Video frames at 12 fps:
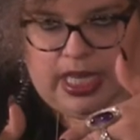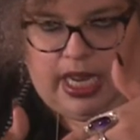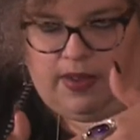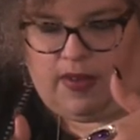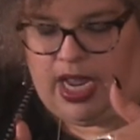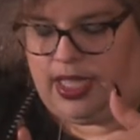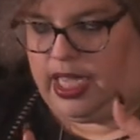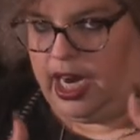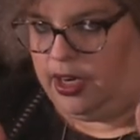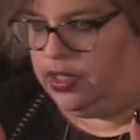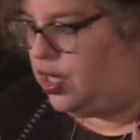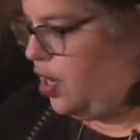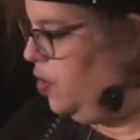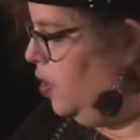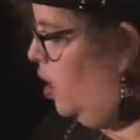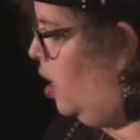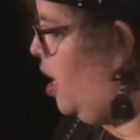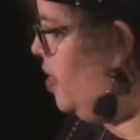in right there. So
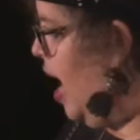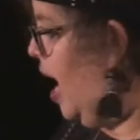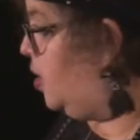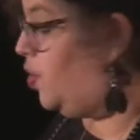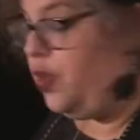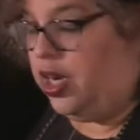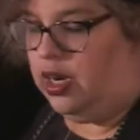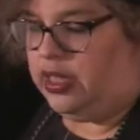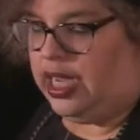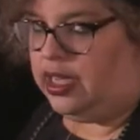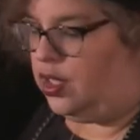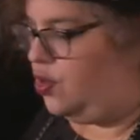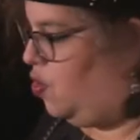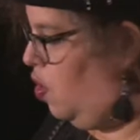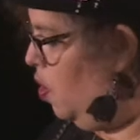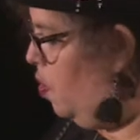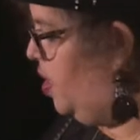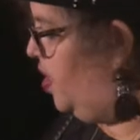that's where the
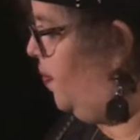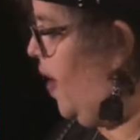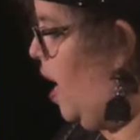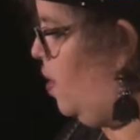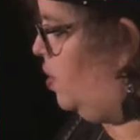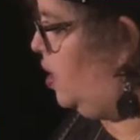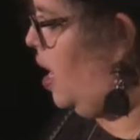Isidore was found.